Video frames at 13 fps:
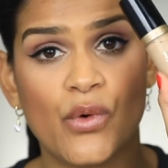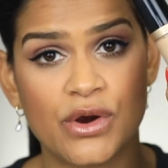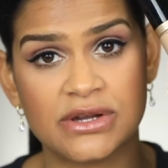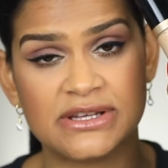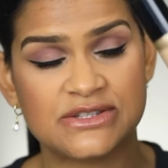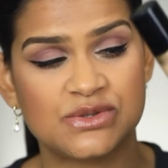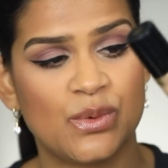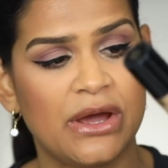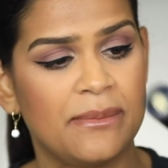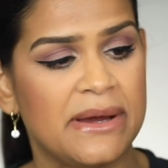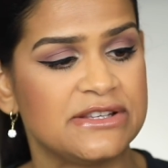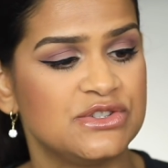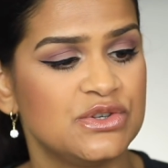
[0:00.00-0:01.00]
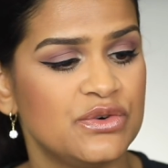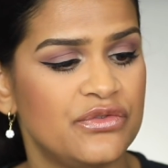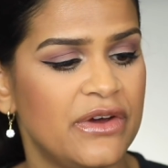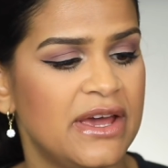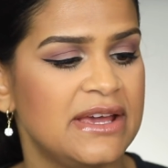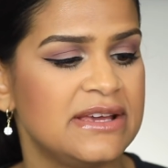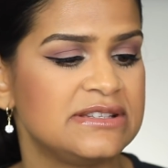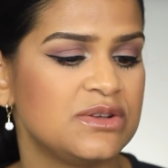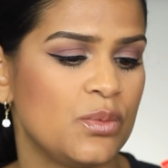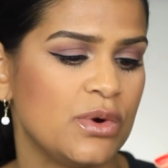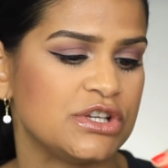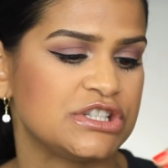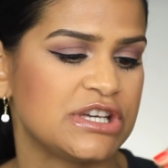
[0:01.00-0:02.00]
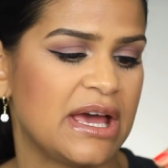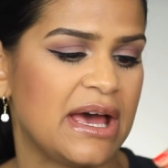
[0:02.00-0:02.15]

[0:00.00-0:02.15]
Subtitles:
Born This Way by Too Faced, which